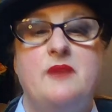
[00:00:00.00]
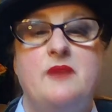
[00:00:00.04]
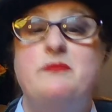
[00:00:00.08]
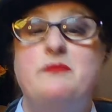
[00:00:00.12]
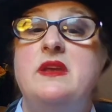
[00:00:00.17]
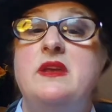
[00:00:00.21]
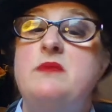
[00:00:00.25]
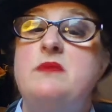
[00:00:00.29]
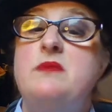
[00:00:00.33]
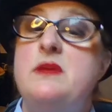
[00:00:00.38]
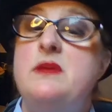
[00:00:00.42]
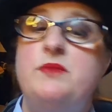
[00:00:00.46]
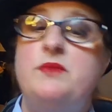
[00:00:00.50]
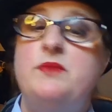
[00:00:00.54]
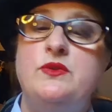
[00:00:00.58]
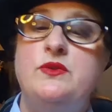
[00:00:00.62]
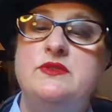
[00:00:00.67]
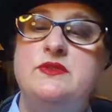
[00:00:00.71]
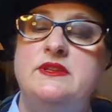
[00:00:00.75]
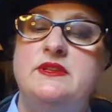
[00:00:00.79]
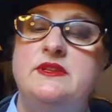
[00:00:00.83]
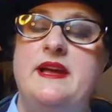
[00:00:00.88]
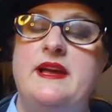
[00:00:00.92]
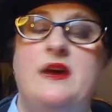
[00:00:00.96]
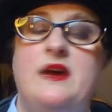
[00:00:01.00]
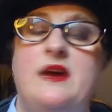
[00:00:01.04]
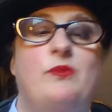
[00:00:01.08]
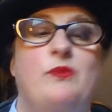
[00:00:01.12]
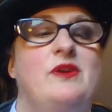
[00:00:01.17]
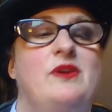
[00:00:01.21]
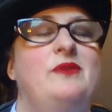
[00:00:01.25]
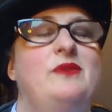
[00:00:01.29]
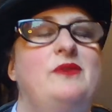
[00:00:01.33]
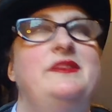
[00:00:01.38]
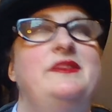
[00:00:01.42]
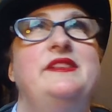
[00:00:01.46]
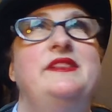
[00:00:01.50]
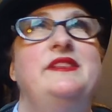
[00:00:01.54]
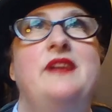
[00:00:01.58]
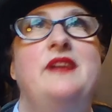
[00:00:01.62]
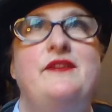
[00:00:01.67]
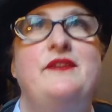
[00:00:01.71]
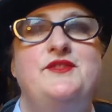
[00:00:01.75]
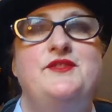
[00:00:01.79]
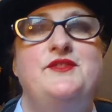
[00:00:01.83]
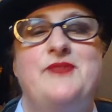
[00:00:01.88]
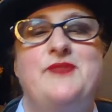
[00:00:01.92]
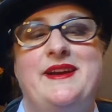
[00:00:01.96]
Many people who do layout work will
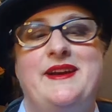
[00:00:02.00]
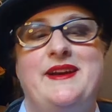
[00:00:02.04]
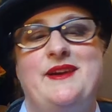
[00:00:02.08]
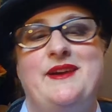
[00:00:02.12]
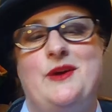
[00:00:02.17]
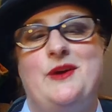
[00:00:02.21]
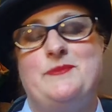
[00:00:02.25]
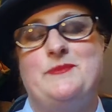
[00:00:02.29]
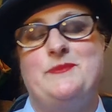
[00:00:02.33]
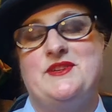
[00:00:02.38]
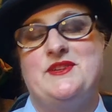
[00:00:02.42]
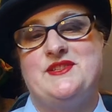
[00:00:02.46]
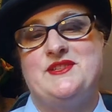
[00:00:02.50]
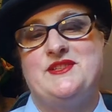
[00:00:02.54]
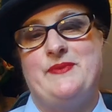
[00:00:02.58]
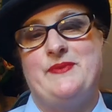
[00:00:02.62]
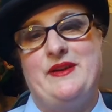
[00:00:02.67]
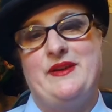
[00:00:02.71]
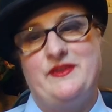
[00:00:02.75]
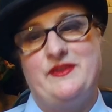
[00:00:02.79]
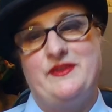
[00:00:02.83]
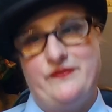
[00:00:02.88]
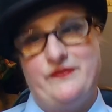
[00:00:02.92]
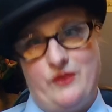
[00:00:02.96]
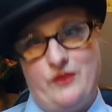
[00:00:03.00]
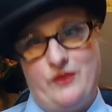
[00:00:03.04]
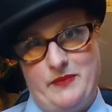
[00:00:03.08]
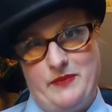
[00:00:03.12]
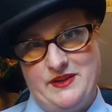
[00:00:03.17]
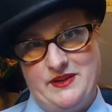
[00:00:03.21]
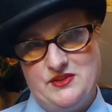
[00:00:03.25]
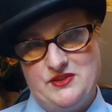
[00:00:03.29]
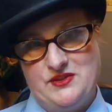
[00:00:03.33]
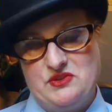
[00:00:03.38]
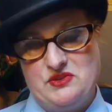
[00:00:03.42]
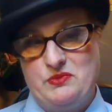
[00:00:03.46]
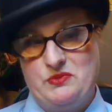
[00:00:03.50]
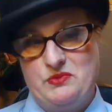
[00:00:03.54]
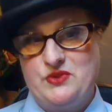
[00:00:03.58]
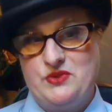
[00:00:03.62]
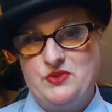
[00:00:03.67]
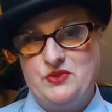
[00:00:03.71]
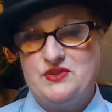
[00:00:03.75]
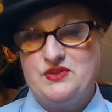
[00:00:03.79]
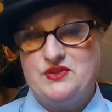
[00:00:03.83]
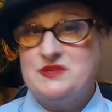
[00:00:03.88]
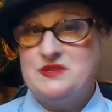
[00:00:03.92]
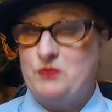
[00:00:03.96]
love dragging objects around and forming
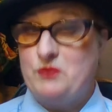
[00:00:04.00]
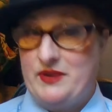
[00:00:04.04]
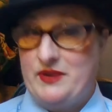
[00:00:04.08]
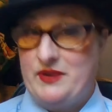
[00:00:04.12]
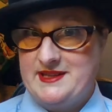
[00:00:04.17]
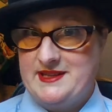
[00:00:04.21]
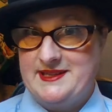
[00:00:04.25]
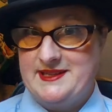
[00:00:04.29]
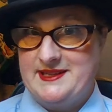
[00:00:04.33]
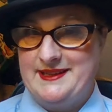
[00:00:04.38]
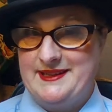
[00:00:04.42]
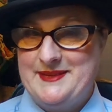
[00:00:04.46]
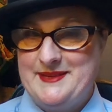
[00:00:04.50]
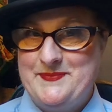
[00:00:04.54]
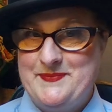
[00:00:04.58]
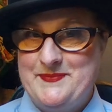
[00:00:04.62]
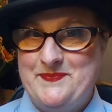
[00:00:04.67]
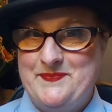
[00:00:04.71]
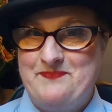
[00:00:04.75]
distributions more easily.